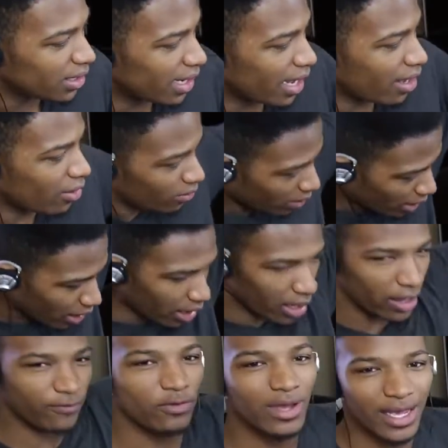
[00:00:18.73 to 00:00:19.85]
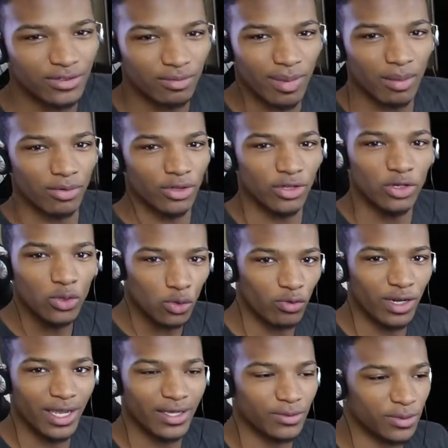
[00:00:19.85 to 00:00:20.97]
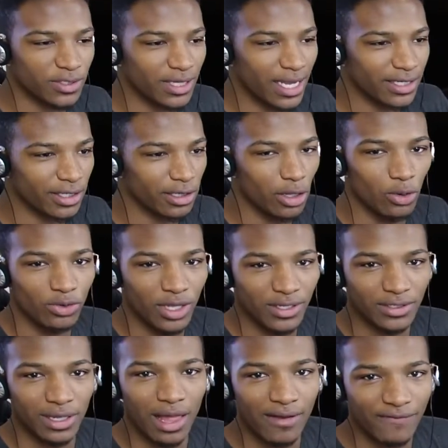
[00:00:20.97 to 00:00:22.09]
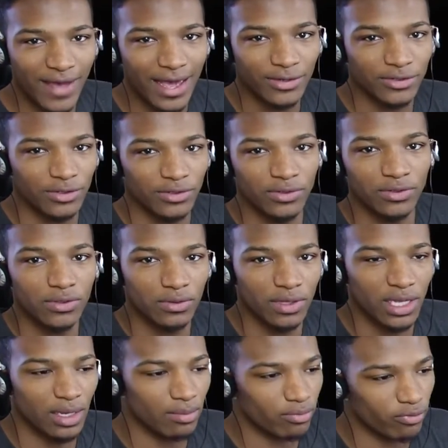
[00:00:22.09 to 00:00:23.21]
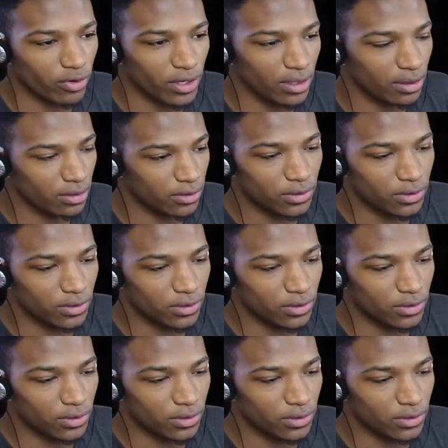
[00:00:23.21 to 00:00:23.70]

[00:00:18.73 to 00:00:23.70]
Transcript: Now, if you guys remember, the new 3DS was said to load things a lot faster due to the increased